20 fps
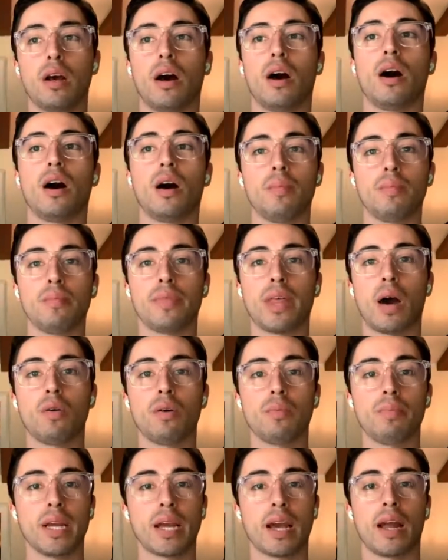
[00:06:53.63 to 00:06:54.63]
that
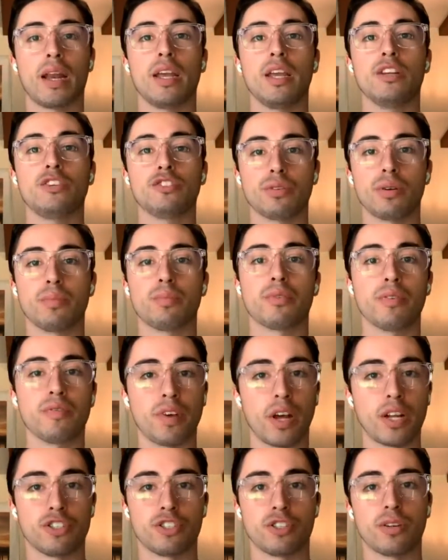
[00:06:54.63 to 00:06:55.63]
would be kind of injury
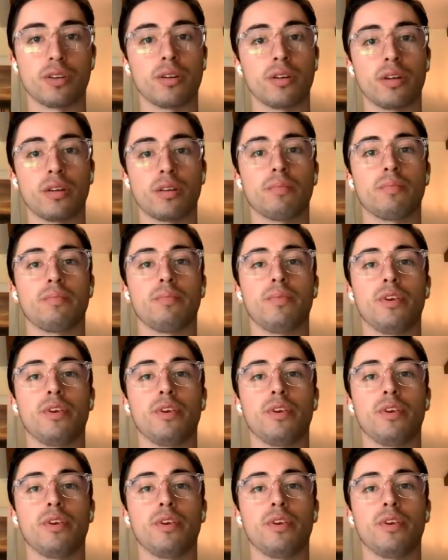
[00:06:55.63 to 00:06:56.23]
prevention and,